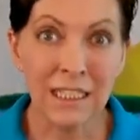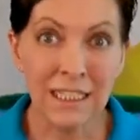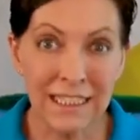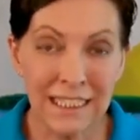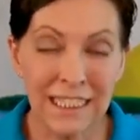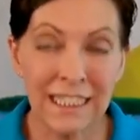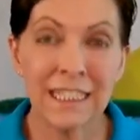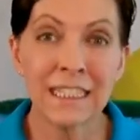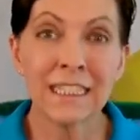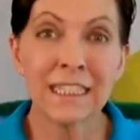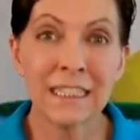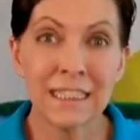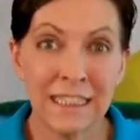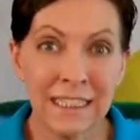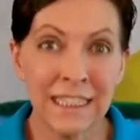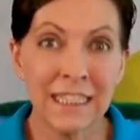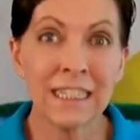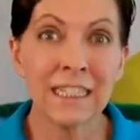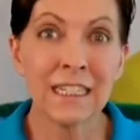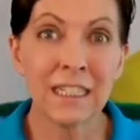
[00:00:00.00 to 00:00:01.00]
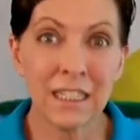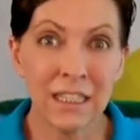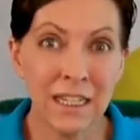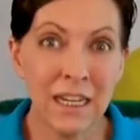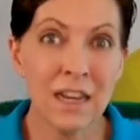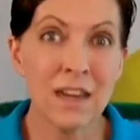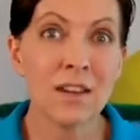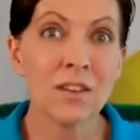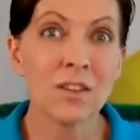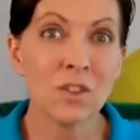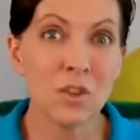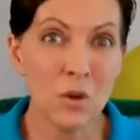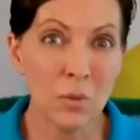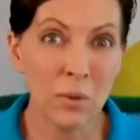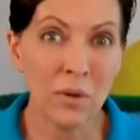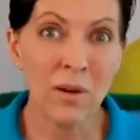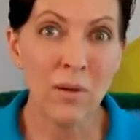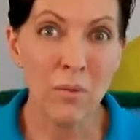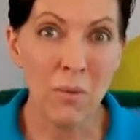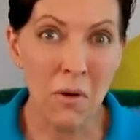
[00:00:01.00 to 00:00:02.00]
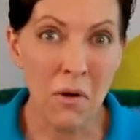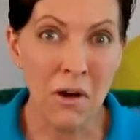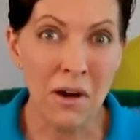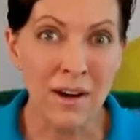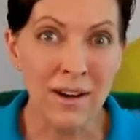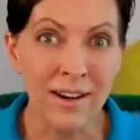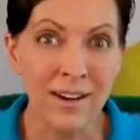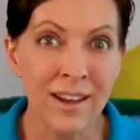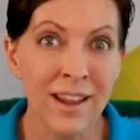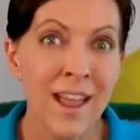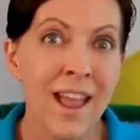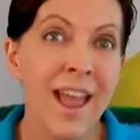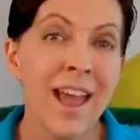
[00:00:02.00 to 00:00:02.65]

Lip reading: is super important.